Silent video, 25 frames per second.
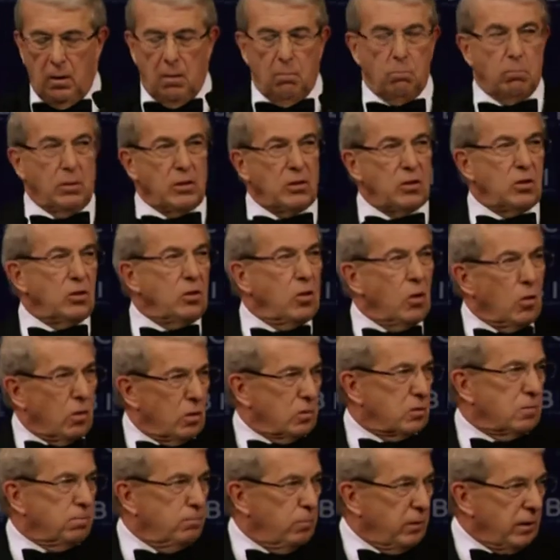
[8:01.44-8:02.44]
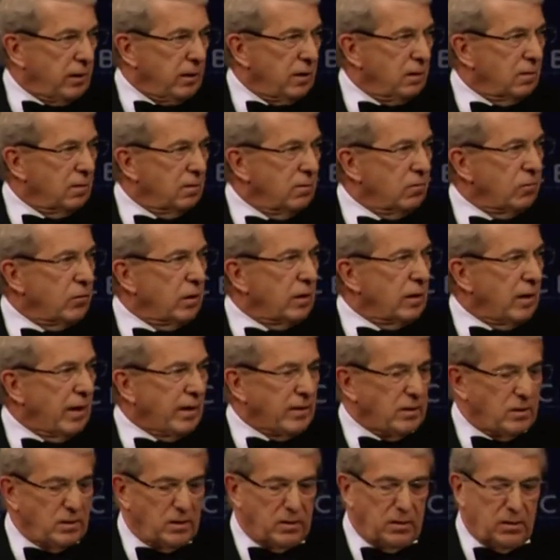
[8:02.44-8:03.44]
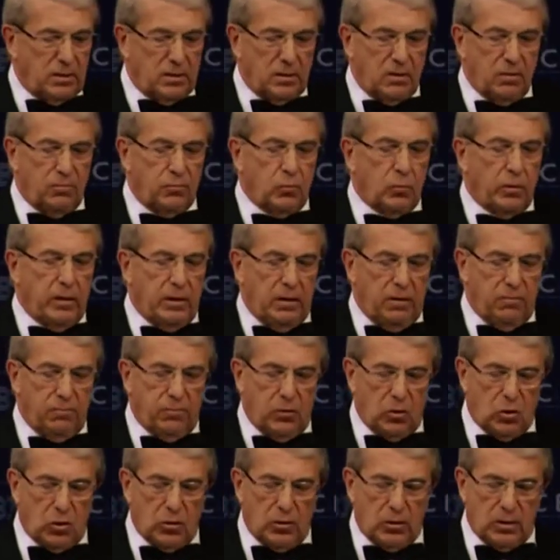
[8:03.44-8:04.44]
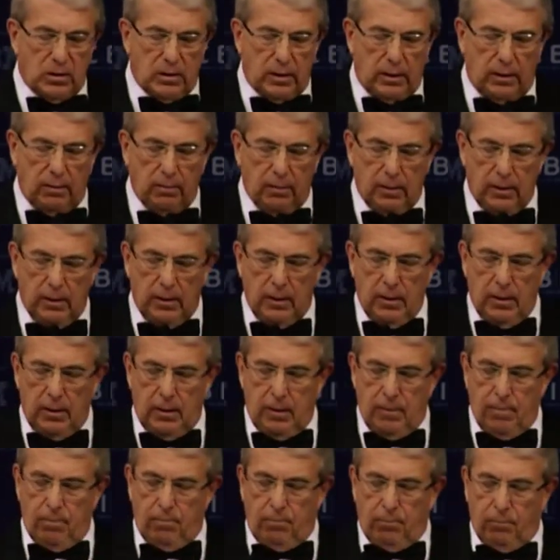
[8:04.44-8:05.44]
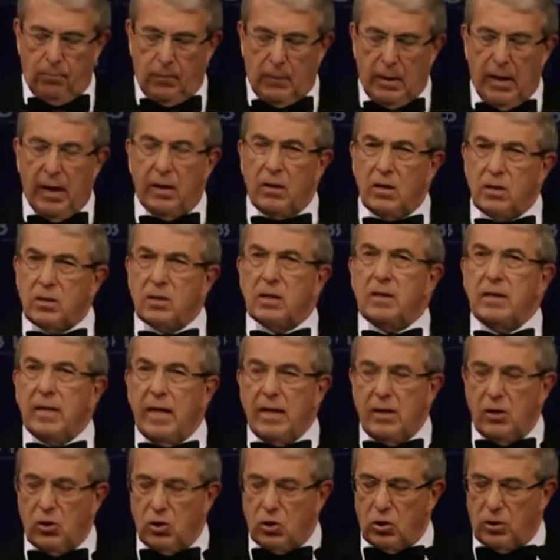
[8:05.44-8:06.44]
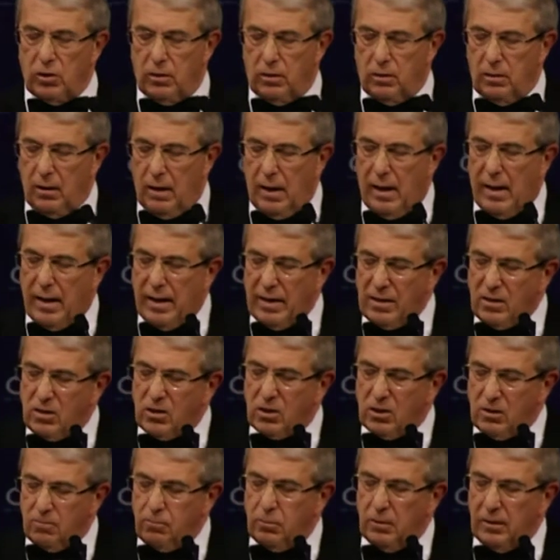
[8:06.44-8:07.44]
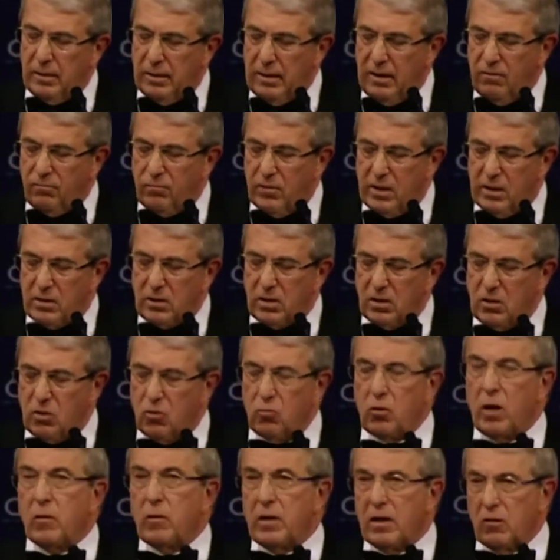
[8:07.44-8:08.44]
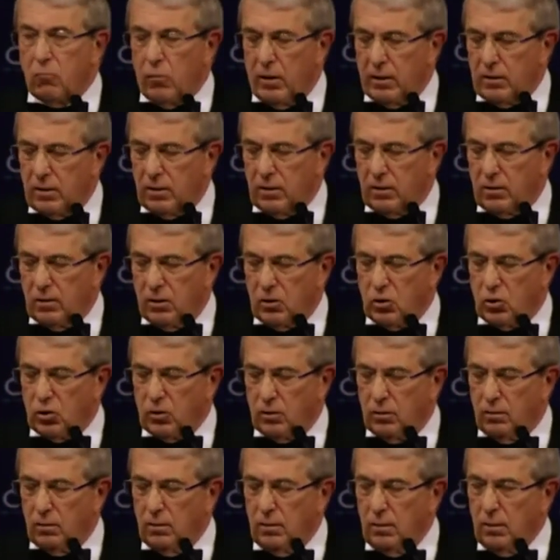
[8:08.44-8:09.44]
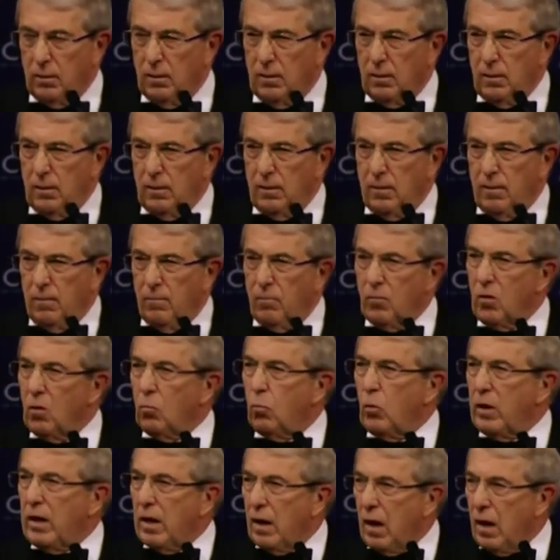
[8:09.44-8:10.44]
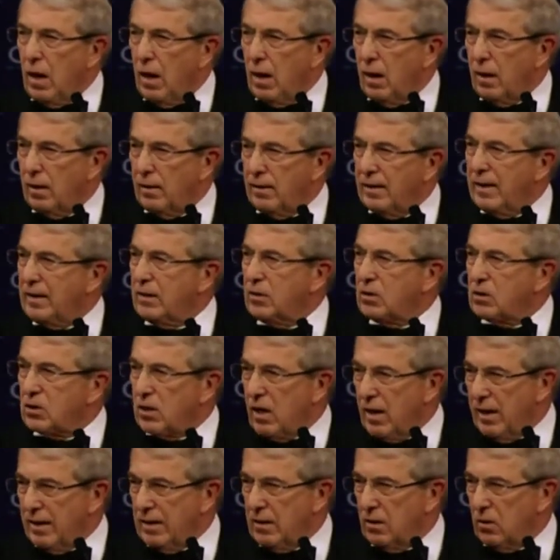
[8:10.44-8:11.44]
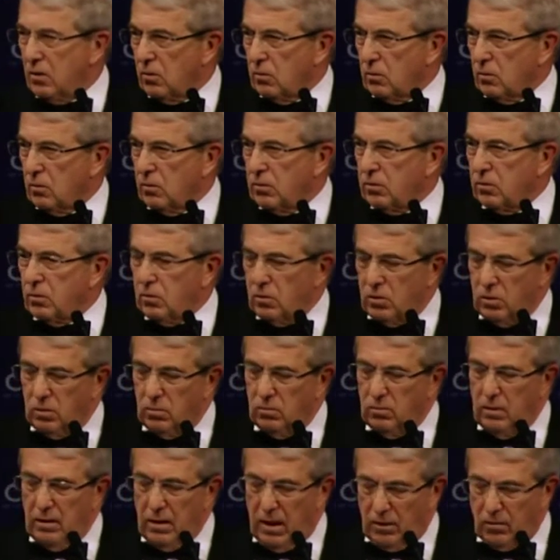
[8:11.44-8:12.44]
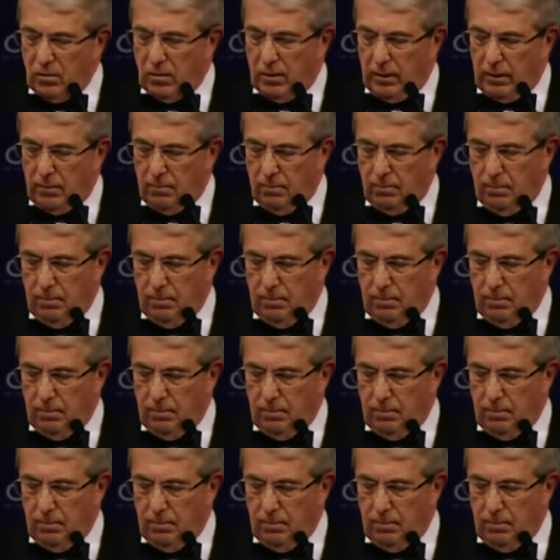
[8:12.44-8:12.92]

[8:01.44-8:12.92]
must not be the license for inefficiency. And as a nation, I do believe there's a growing recognition that we are entitled to nothing.